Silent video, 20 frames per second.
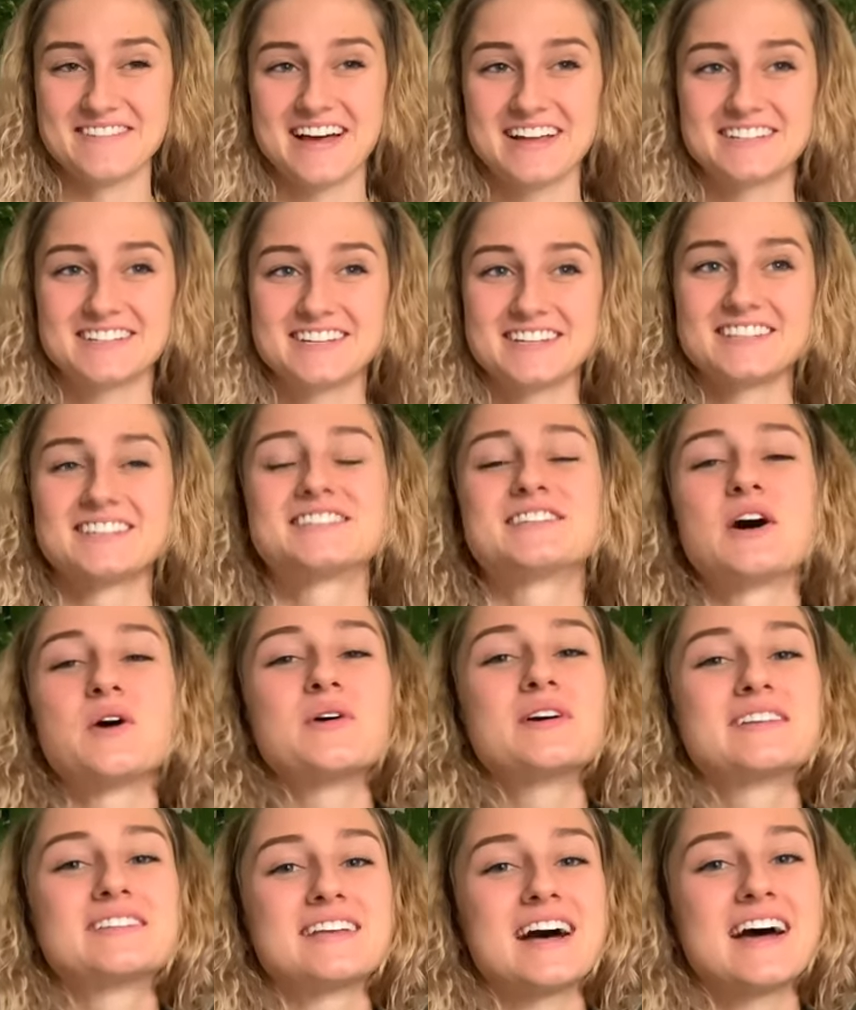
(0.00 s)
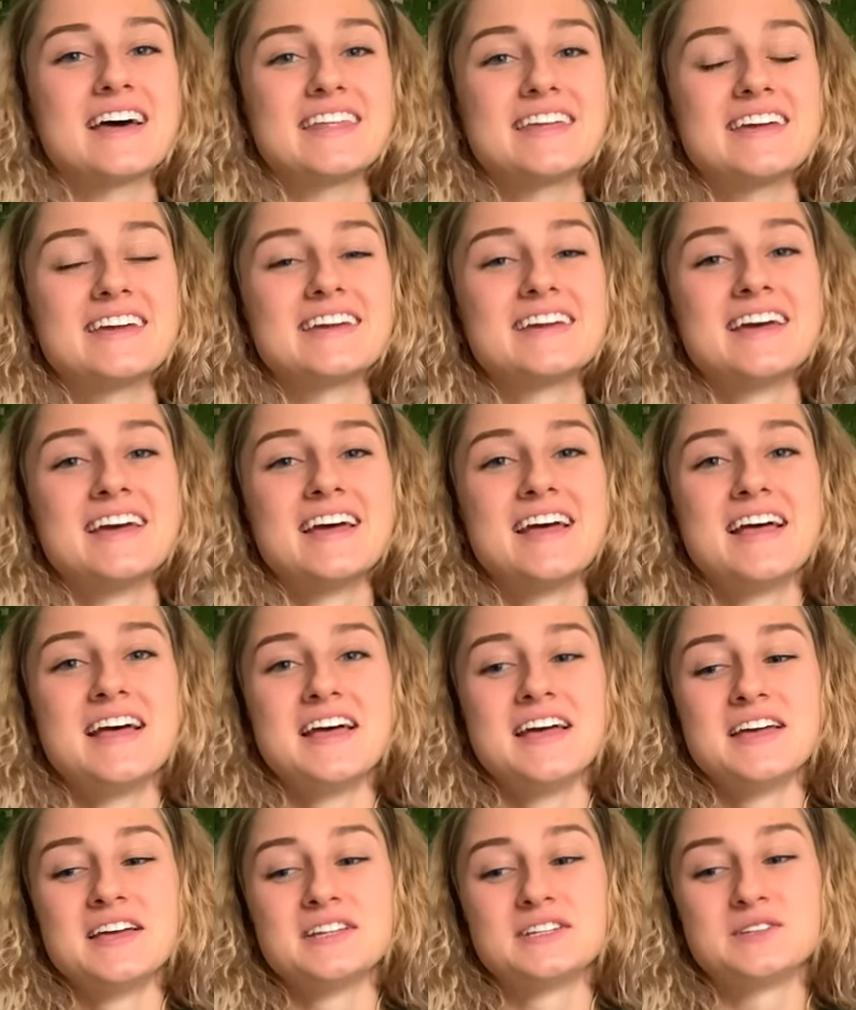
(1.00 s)
That's just so exciting
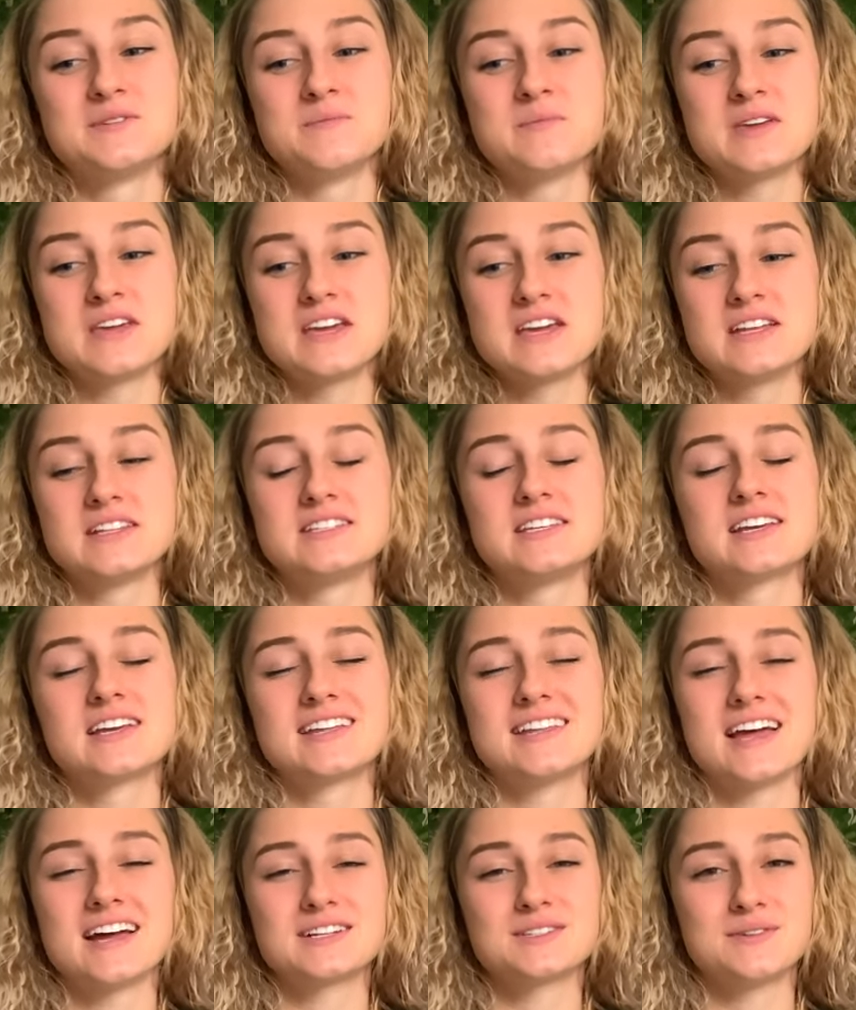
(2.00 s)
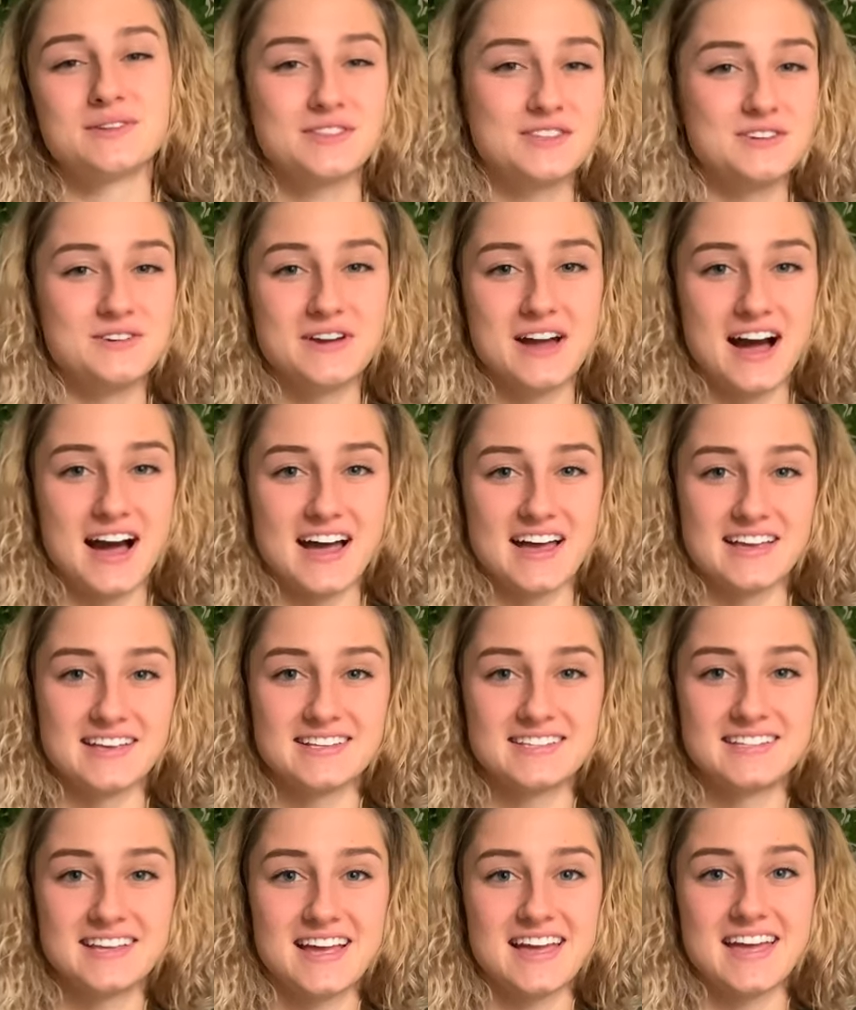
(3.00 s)
to me to connect with you
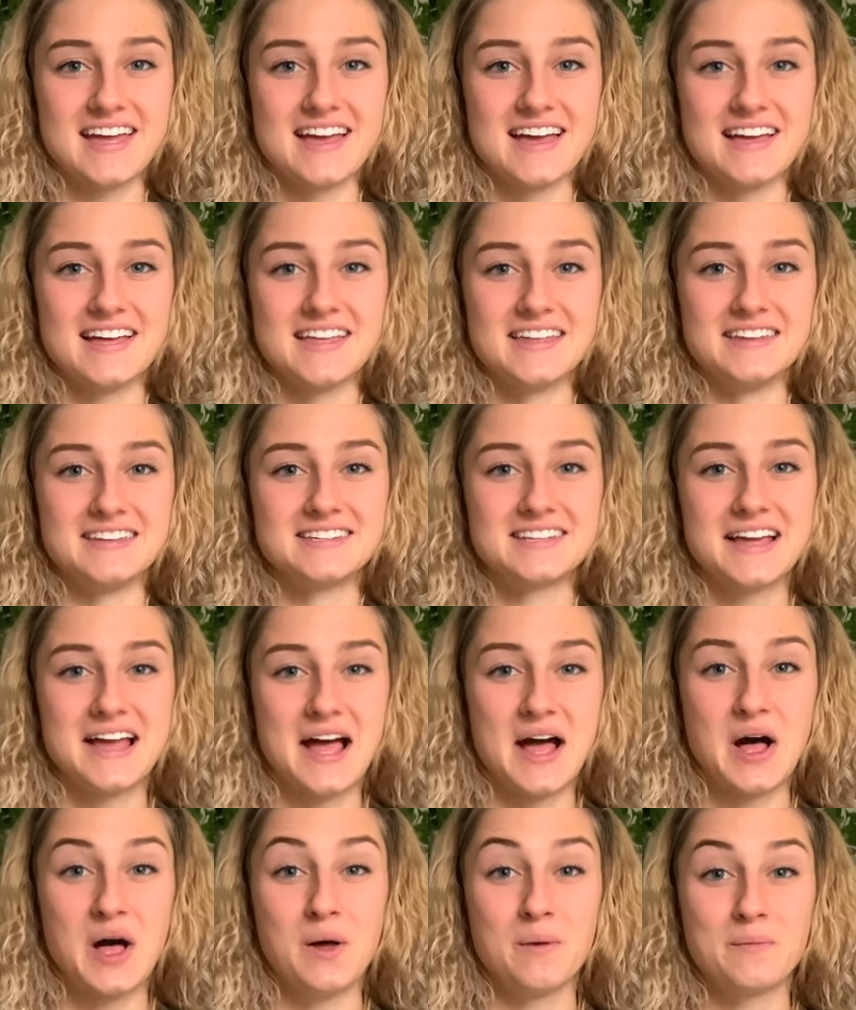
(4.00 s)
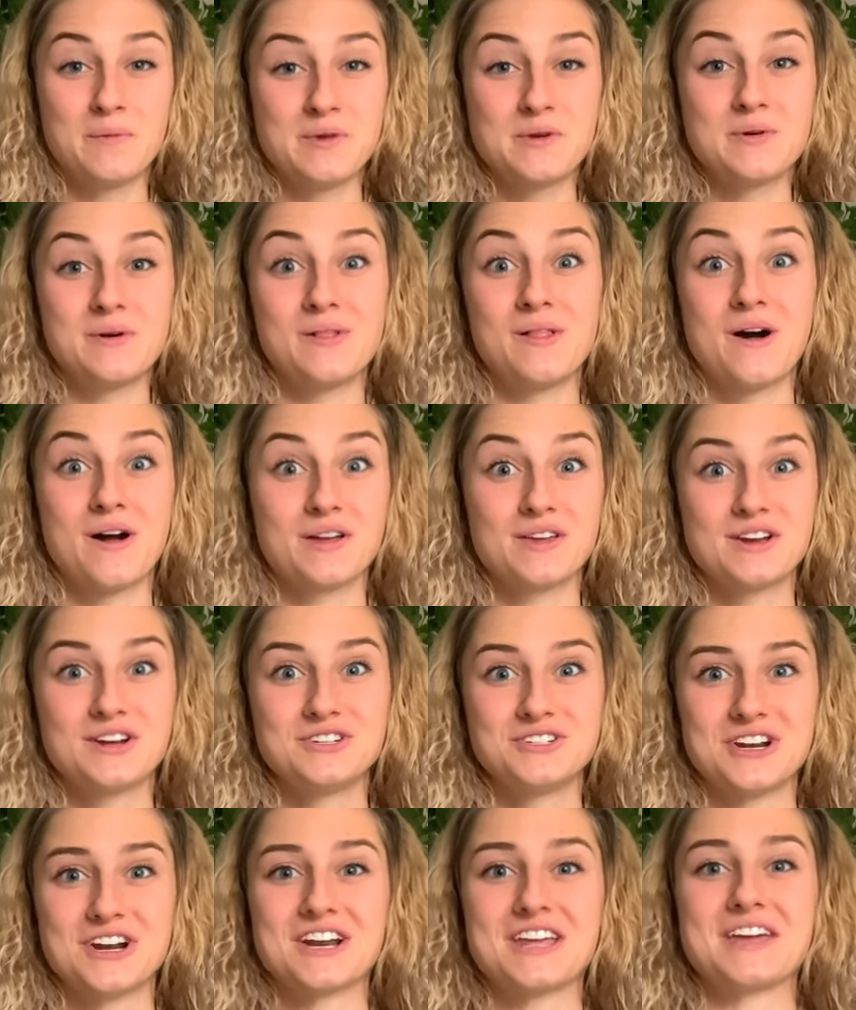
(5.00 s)
guys and help you along your
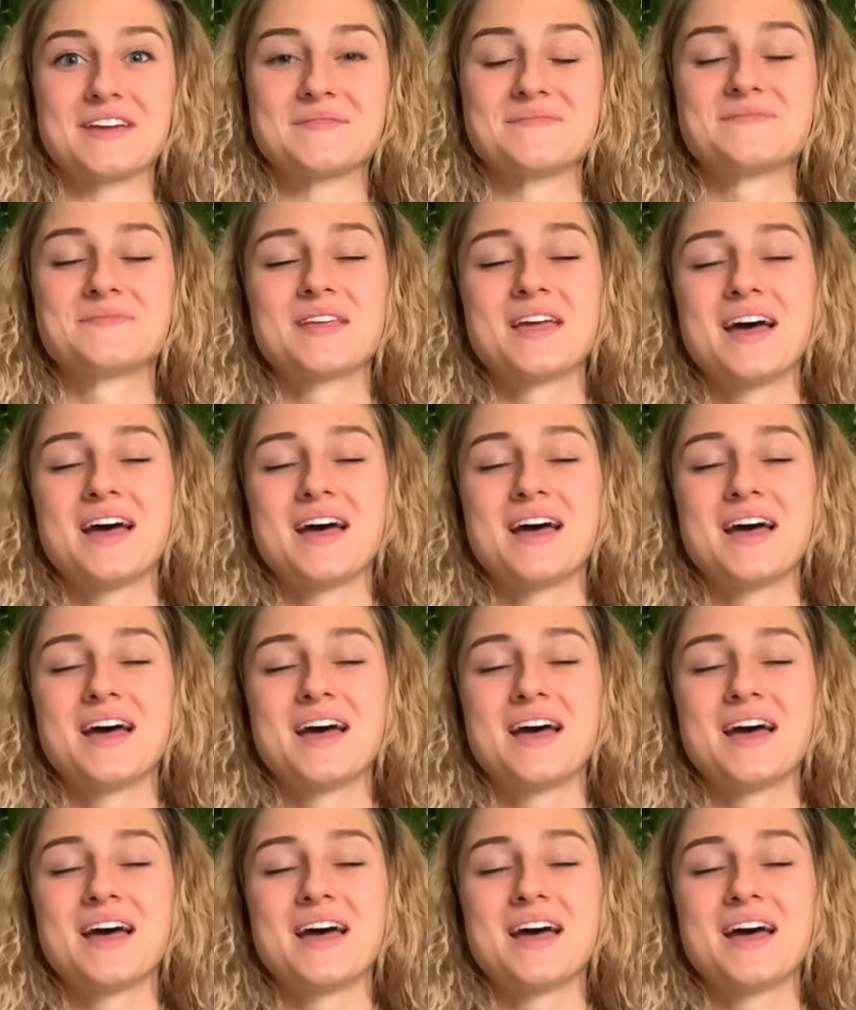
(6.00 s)
journey.